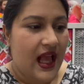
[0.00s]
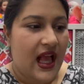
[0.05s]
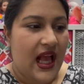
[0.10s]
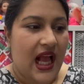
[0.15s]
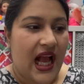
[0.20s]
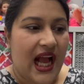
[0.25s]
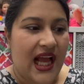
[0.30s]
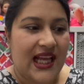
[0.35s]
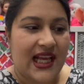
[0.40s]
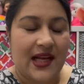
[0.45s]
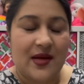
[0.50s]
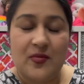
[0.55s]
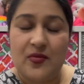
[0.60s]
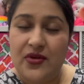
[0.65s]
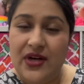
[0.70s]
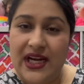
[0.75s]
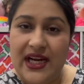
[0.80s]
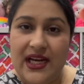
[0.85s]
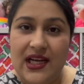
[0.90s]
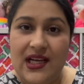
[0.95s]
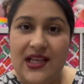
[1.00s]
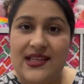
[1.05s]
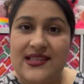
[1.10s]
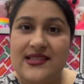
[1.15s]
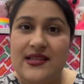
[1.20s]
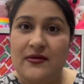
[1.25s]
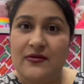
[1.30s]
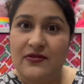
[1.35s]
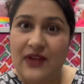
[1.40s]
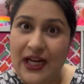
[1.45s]
I can bring
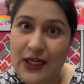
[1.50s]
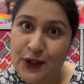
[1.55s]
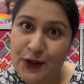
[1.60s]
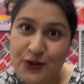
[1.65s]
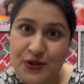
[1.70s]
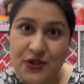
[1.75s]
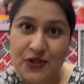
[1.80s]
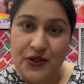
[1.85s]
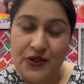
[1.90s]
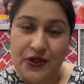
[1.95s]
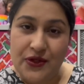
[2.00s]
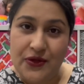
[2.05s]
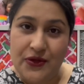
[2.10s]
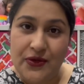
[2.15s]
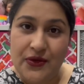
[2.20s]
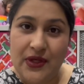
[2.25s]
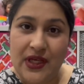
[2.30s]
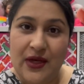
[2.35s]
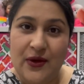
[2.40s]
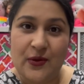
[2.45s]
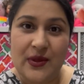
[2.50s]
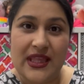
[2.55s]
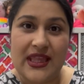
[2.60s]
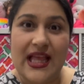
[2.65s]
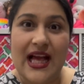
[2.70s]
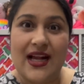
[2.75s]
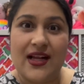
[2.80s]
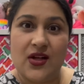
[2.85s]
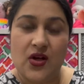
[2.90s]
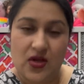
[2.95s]
some value to you with
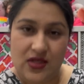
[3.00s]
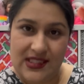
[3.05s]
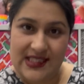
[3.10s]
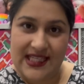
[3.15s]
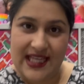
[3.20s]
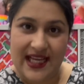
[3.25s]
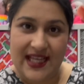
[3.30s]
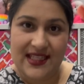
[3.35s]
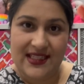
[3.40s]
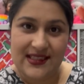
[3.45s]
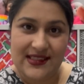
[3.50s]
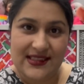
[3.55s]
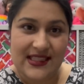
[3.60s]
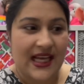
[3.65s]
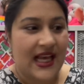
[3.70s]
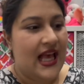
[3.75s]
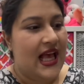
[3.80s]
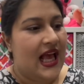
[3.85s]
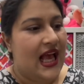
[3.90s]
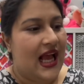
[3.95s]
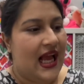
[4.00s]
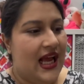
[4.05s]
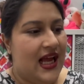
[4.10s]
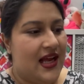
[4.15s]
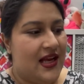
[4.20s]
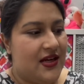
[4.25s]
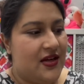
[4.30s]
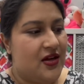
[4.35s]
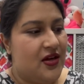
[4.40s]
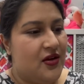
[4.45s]
that content
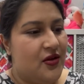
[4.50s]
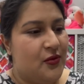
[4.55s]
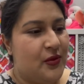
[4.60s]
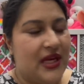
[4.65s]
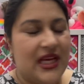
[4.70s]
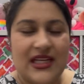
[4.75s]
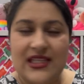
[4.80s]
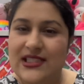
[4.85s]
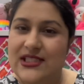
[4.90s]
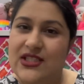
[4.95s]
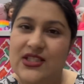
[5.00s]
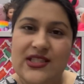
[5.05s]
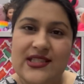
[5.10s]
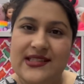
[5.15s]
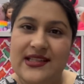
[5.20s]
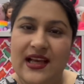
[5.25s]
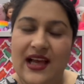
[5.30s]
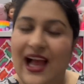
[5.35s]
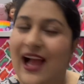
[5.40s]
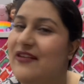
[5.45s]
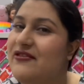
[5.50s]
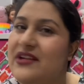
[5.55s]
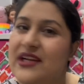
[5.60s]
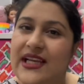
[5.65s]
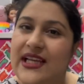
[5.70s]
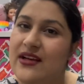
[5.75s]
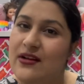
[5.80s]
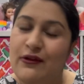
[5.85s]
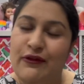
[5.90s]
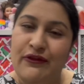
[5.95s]
and we can just have a
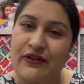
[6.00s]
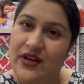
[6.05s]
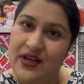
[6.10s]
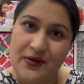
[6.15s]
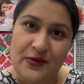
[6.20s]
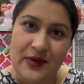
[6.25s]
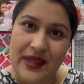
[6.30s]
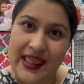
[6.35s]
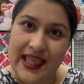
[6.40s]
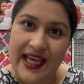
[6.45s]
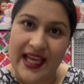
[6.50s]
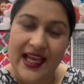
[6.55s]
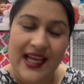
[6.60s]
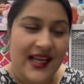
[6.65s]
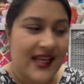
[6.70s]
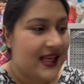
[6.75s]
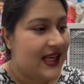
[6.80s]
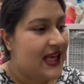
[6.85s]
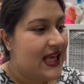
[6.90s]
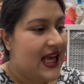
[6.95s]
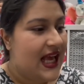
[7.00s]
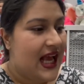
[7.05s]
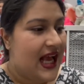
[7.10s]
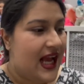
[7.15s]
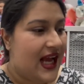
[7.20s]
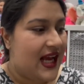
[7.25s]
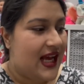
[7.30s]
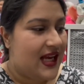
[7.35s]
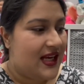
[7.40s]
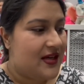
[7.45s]
little fun with it
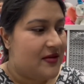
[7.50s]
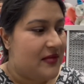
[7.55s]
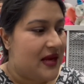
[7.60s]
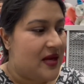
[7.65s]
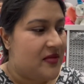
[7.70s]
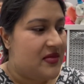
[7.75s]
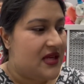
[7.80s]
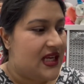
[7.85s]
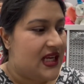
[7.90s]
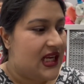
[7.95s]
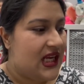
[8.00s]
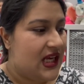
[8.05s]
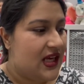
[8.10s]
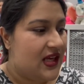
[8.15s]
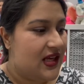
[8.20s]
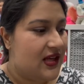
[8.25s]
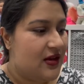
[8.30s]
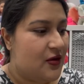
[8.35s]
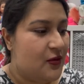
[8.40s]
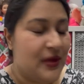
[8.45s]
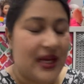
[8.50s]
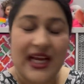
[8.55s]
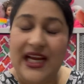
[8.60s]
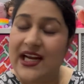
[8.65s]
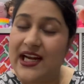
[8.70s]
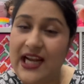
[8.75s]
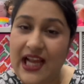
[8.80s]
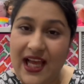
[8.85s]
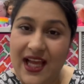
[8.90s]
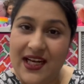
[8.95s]
and maybe we can
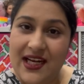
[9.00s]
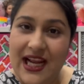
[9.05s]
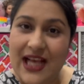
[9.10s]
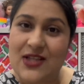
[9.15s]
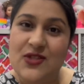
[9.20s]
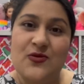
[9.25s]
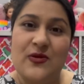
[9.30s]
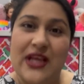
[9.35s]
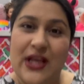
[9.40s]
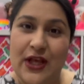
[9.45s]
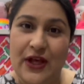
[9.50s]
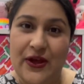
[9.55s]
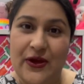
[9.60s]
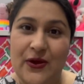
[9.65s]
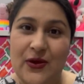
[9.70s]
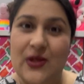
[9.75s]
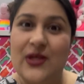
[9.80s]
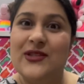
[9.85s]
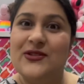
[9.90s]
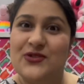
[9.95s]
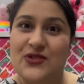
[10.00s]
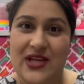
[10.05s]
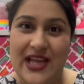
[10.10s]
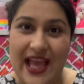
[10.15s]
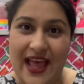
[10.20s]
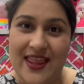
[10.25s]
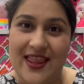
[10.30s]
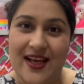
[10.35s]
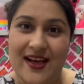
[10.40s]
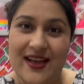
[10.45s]
learn as we go
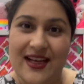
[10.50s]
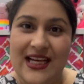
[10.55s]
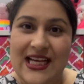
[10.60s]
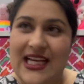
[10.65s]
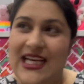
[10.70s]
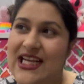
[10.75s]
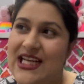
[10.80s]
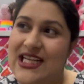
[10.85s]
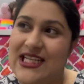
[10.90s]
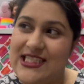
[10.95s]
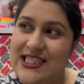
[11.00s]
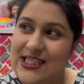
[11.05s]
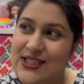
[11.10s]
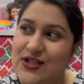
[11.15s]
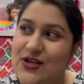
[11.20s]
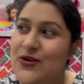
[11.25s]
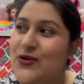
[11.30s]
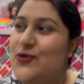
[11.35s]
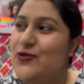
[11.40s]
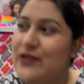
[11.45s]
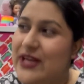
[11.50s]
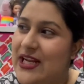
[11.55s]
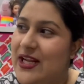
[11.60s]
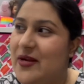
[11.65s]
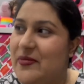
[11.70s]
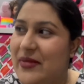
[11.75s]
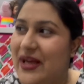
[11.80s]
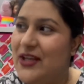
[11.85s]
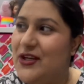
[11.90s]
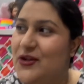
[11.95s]
together because there's no real
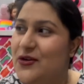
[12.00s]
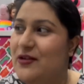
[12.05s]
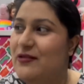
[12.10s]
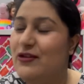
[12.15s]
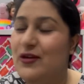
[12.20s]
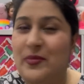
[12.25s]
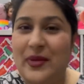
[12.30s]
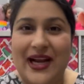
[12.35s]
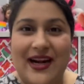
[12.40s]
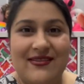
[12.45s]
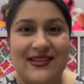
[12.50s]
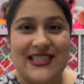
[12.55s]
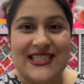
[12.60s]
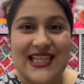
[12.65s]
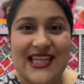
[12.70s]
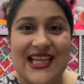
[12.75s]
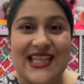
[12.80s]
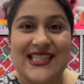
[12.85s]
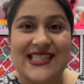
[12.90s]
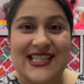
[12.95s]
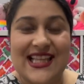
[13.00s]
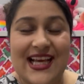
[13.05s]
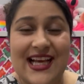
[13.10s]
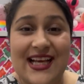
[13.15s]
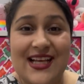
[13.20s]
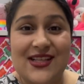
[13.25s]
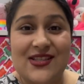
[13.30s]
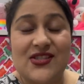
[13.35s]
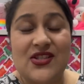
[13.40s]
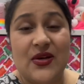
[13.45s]
manual for parenting is there
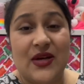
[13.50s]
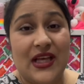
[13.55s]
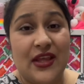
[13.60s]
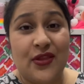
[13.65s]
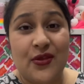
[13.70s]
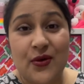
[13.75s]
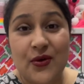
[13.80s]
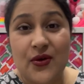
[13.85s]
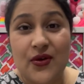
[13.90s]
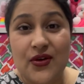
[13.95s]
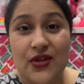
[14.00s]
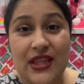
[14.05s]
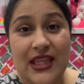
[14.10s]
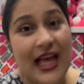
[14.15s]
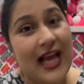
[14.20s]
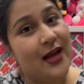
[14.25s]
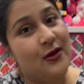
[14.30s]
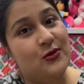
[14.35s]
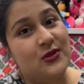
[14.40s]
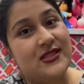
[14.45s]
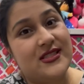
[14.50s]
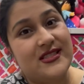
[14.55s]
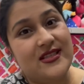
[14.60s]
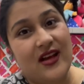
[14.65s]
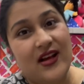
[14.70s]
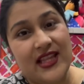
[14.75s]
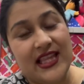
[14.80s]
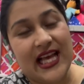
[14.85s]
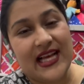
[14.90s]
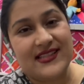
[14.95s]
so I thought that I would
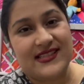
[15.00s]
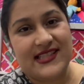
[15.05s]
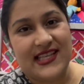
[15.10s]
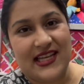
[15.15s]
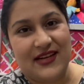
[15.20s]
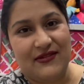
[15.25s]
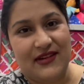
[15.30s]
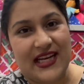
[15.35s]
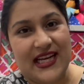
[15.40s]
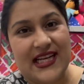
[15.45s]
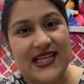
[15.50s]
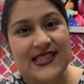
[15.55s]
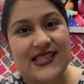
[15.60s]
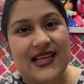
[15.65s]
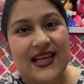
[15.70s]
start that series